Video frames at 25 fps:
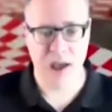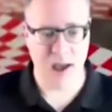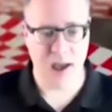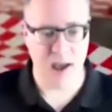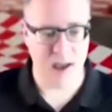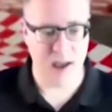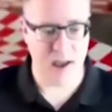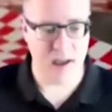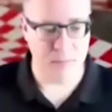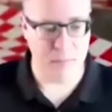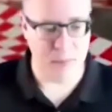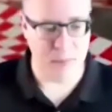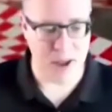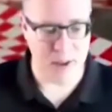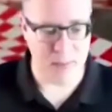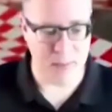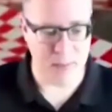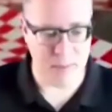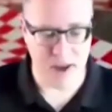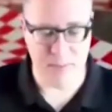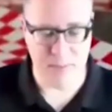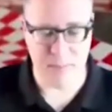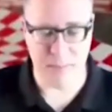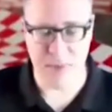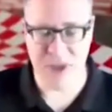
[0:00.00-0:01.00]
uh, my,
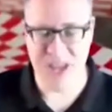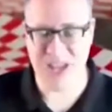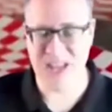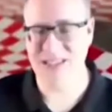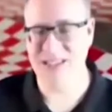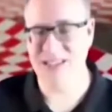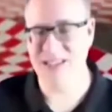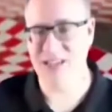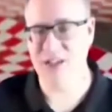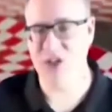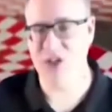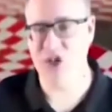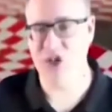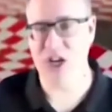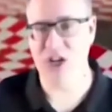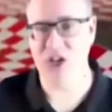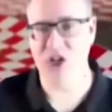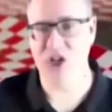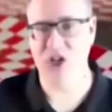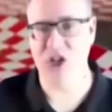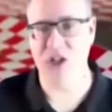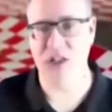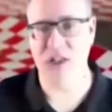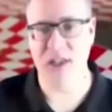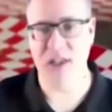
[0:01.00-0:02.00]
my biggest
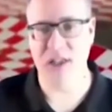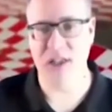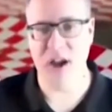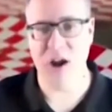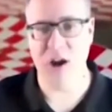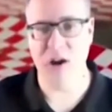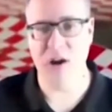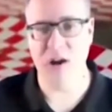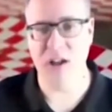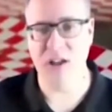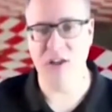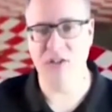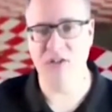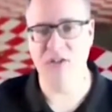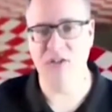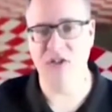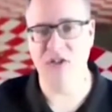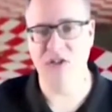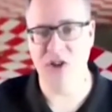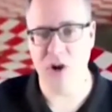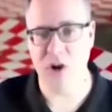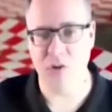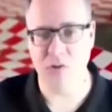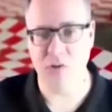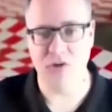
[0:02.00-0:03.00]
suggestion there is
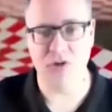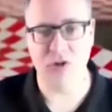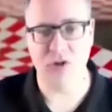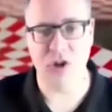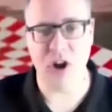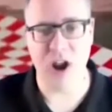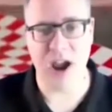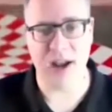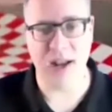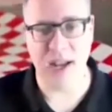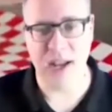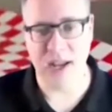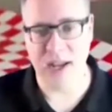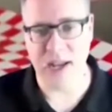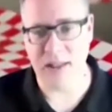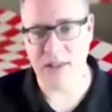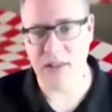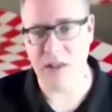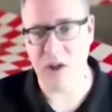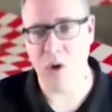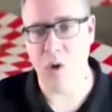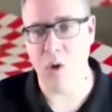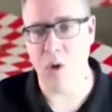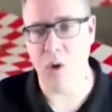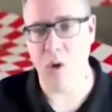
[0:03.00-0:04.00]
don't try to
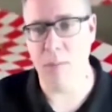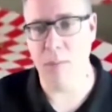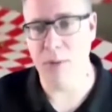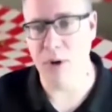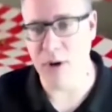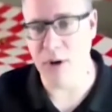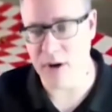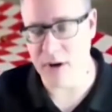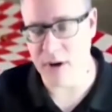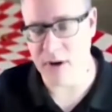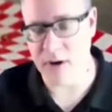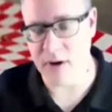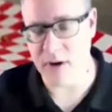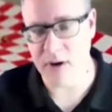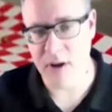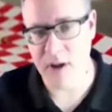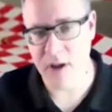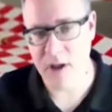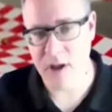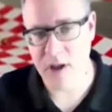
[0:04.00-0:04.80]
eat the whole burger.